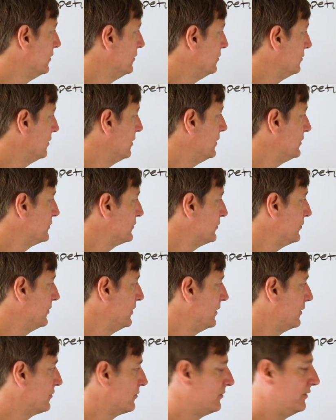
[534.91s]
you're also
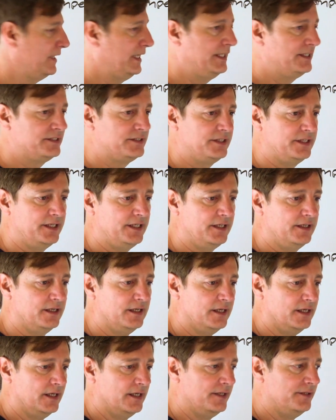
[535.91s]

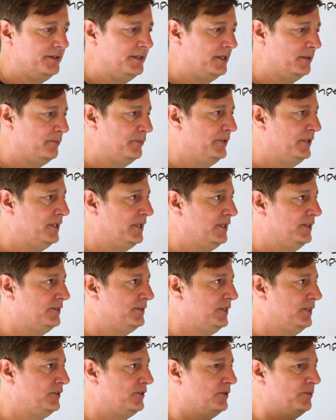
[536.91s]
increasing the
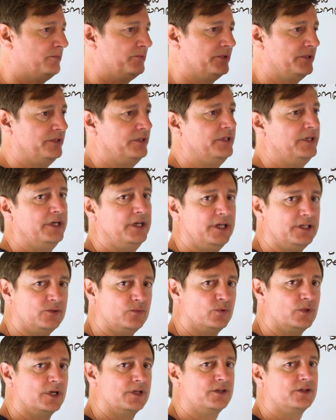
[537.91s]
ability to
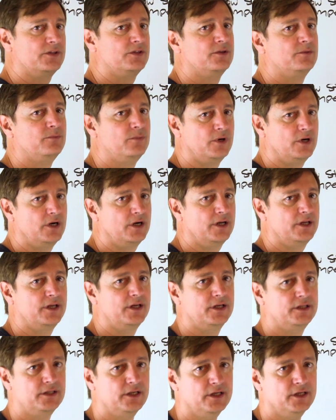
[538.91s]
predict whether the
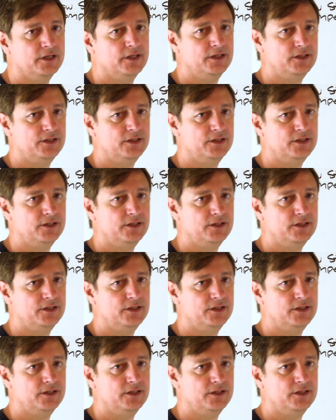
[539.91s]
market